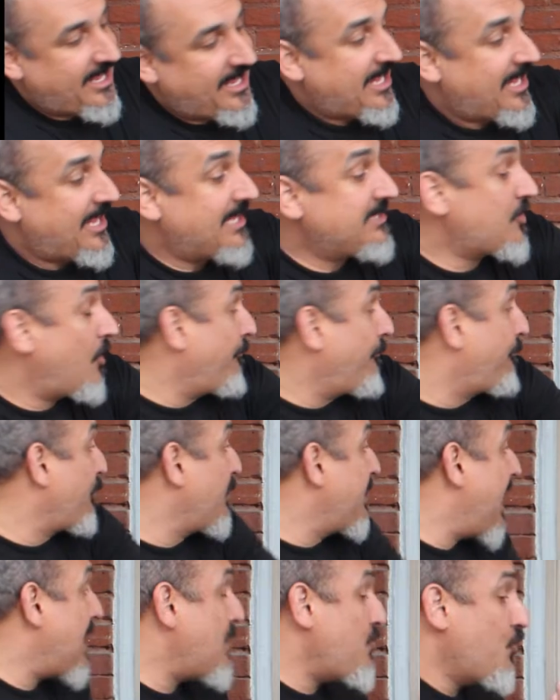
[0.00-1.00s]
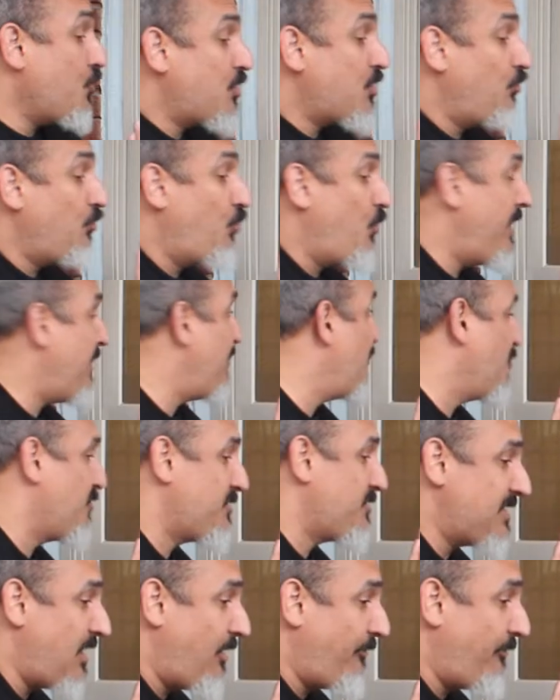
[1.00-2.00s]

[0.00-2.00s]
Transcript: And don't forget, you can win yourself